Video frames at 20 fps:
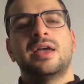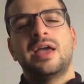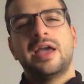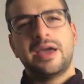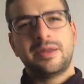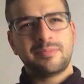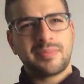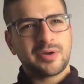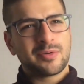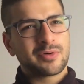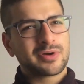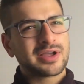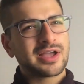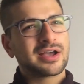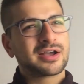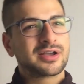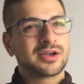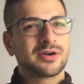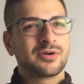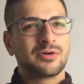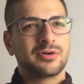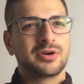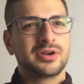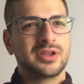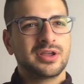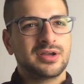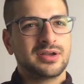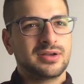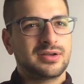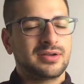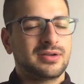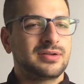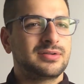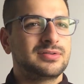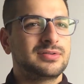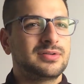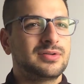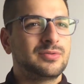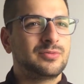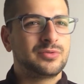And my work at Concordia
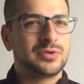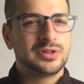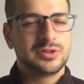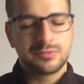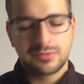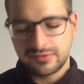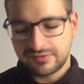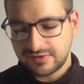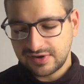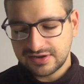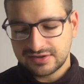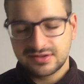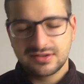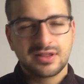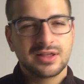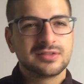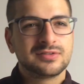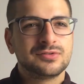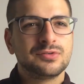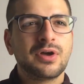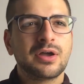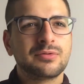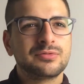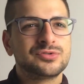really reflected that too.